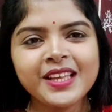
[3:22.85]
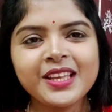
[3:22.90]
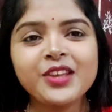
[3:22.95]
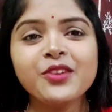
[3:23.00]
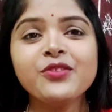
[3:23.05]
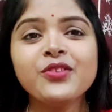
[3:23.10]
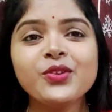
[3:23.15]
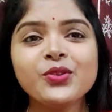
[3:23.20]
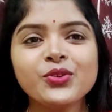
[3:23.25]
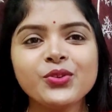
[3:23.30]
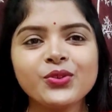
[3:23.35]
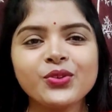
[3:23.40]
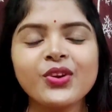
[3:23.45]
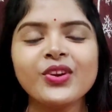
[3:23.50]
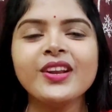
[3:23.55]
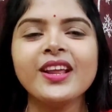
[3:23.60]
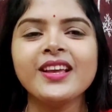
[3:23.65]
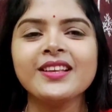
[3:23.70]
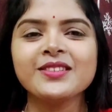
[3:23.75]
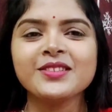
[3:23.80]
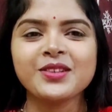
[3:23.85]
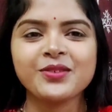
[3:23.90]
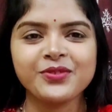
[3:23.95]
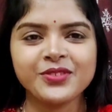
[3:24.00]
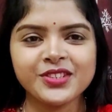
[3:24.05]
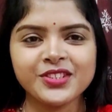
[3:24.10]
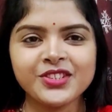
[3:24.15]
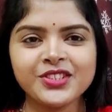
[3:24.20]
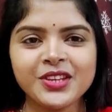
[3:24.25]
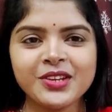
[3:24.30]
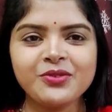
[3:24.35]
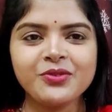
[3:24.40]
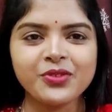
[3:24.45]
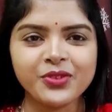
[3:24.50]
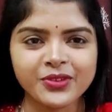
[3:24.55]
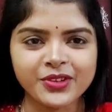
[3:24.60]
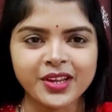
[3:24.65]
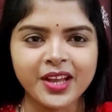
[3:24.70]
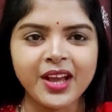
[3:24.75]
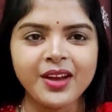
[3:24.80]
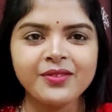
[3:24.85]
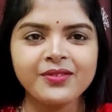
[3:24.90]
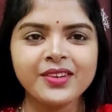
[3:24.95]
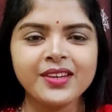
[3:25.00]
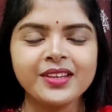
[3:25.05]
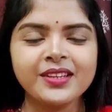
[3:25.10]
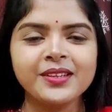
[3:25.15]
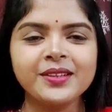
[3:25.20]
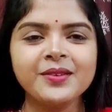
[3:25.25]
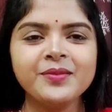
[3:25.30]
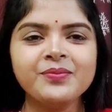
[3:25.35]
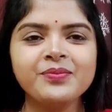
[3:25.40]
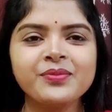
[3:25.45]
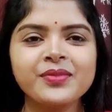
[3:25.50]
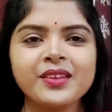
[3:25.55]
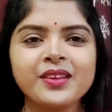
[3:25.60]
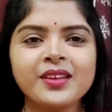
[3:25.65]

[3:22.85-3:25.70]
If you do not have sufficient vocabulary,